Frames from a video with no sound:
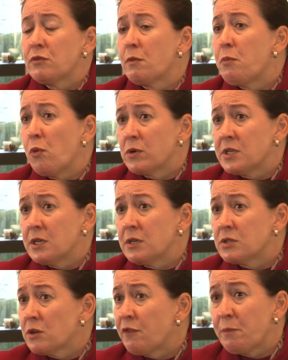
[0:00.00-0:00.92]
reporting
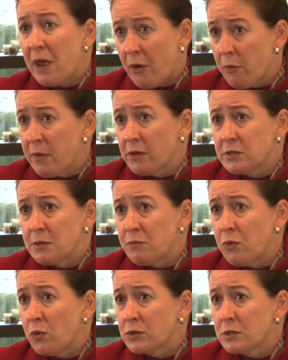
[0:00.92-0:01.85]
is of paramount
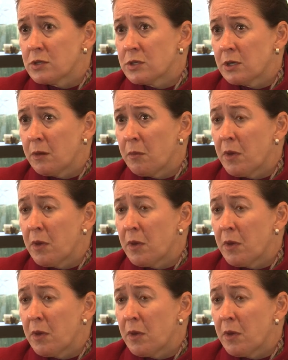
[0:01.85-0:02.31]
importance.